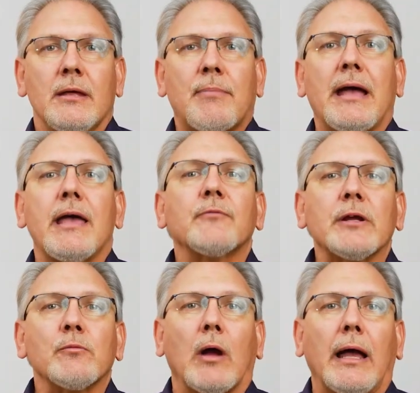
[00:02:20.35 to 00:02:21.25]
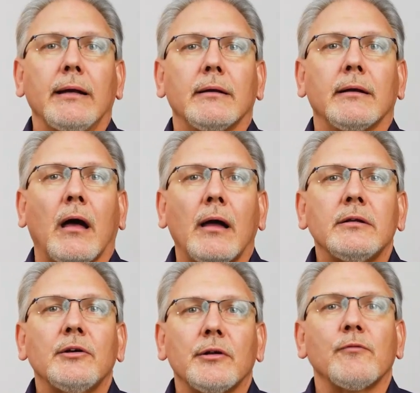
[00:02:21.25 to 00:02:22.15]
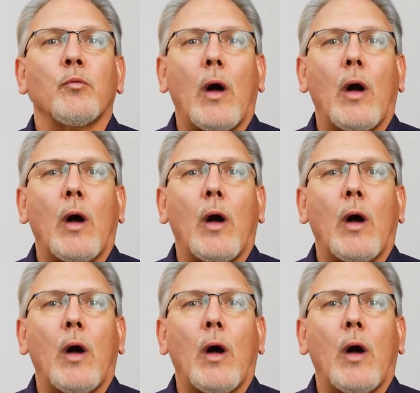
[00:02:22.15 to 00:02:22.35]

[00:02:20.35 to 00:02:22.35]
By every right, God could have